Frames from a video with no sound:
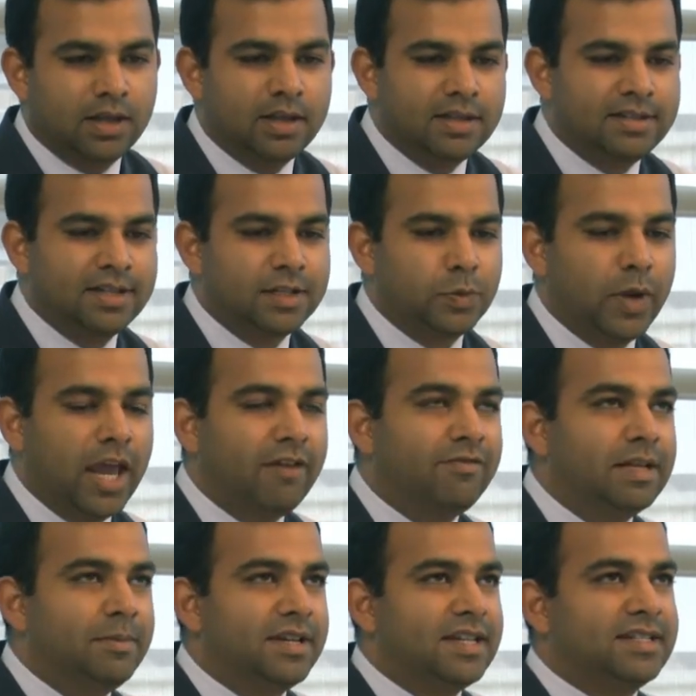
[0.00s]
Since we have
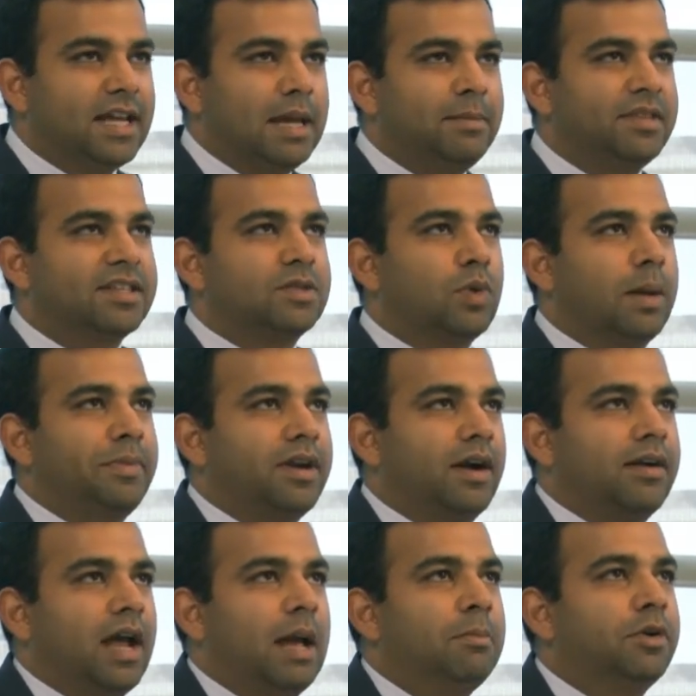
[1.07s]
limited time in this
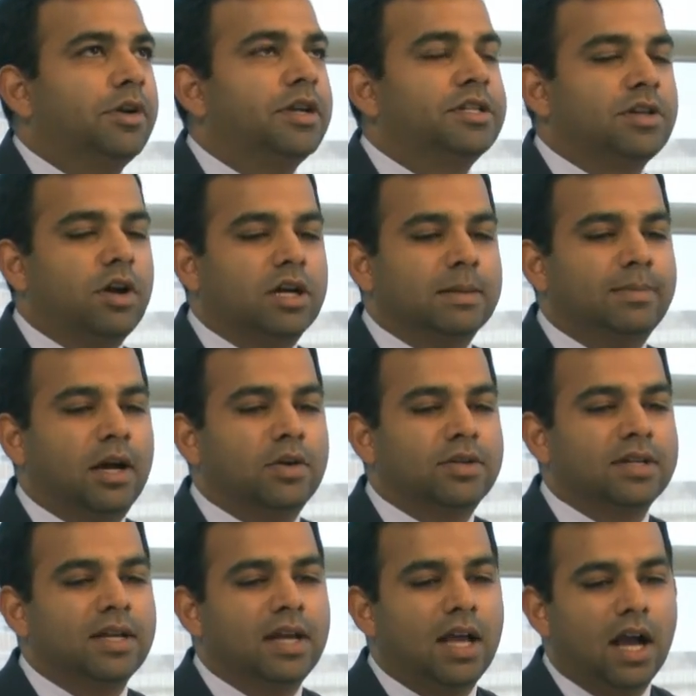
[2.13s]
webinar, I'm going to talk
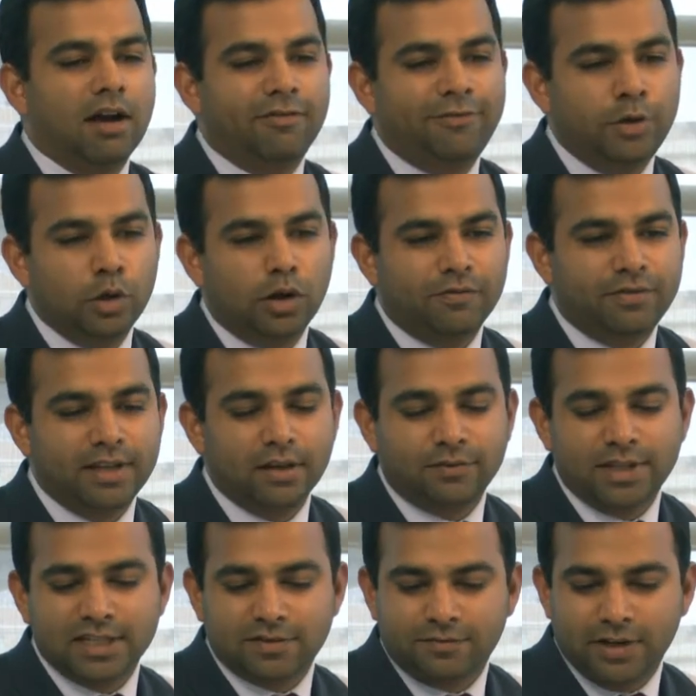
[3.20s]
about a few of
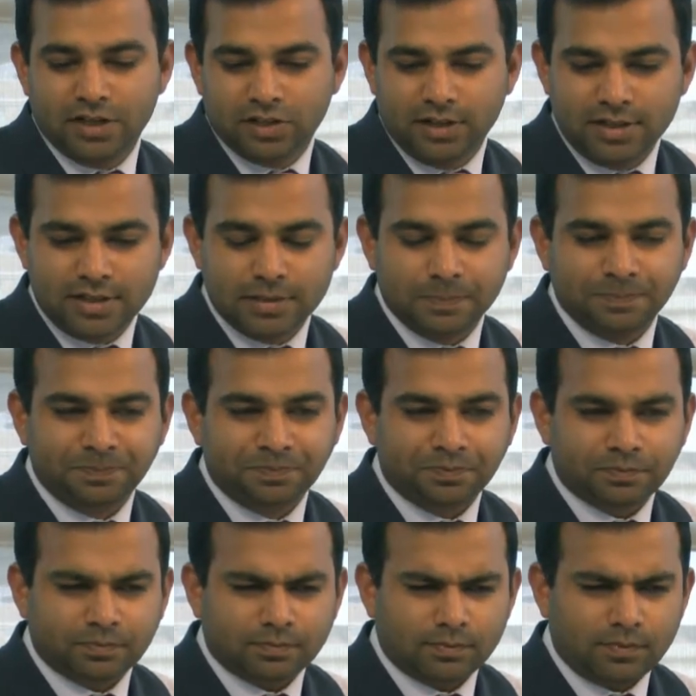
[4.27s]
these features
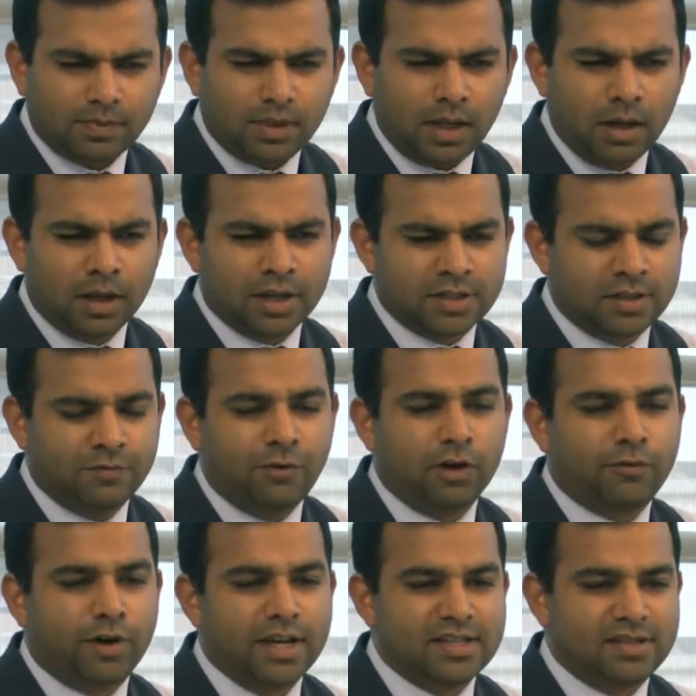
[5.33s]
because
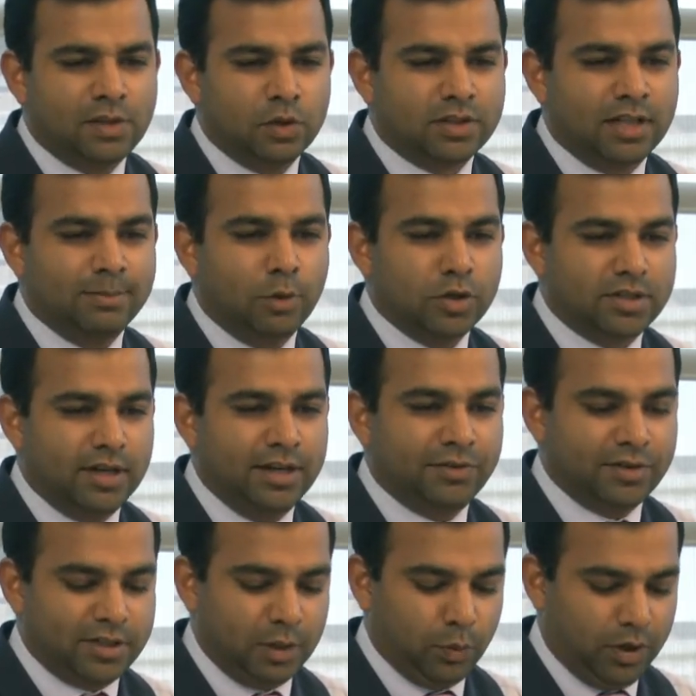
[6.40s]
for us, those are the most
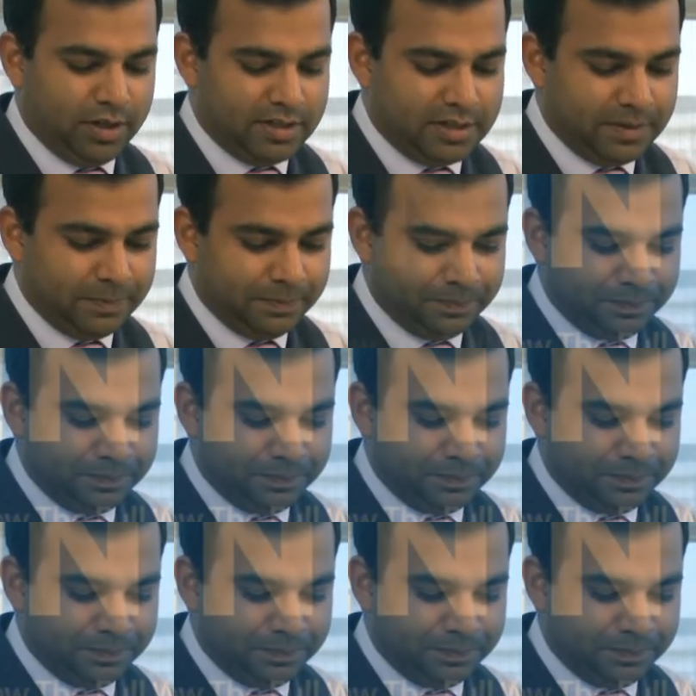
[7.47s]
interesting ones.